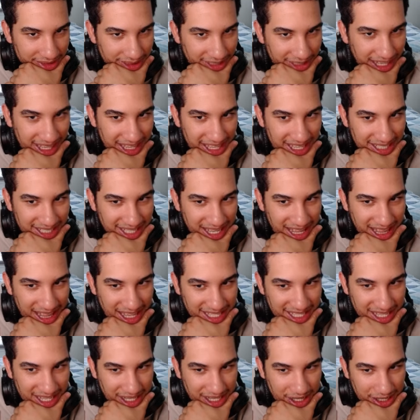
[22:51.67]
Yeah, that's
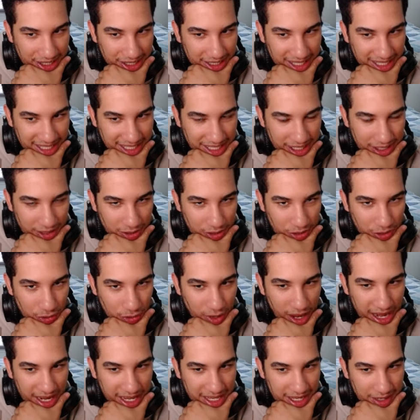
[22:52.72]
a good
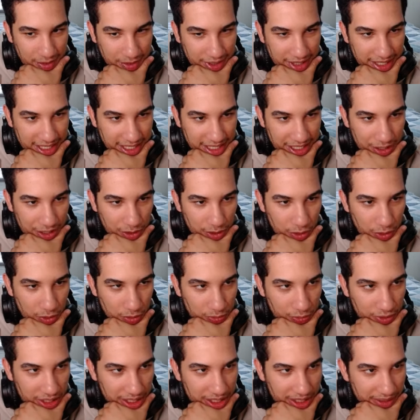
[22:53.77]
strategy with this new
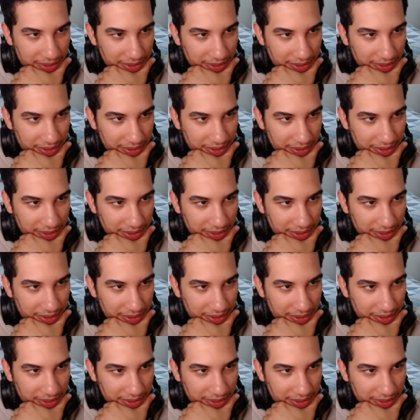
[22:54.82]
Luffy.